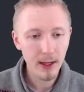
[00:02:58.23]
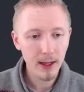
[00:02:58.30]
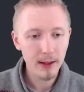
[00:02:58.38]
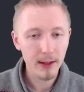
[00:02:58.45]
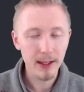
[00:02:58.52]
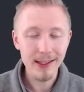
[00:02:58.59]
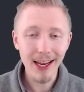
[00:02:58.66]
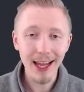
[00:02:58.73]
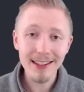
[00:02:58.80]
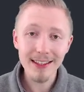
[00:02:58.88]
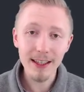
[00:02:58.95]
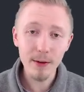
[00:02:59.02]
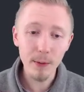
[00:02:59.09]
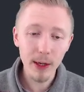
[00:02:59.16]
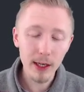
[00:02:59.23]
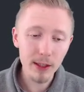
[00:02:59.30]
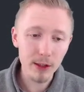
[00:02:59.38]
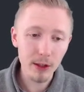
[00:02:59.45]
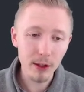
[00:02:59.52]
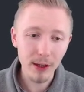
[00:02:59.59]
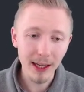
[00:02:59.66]
The next thing we're going to
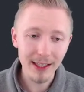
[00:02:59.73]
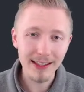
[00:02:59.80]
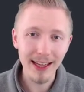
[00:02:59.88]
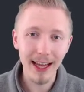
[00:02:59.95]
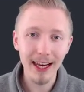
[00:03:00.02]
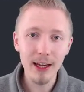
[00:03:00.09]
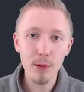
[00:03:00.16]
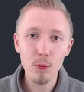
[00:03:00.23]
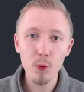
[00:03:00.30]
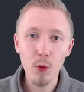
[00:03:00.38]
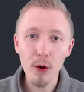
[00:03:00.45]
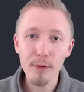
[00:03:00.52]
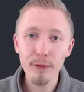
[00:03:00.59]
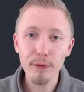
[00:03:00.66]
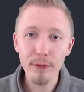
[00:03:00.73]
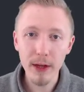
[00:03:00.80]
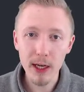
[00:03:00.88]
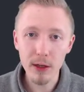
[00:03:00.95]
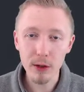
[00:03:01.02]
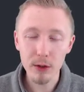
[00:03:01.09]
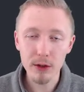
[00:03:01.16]
do is tell it what
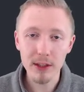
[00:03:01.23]
fields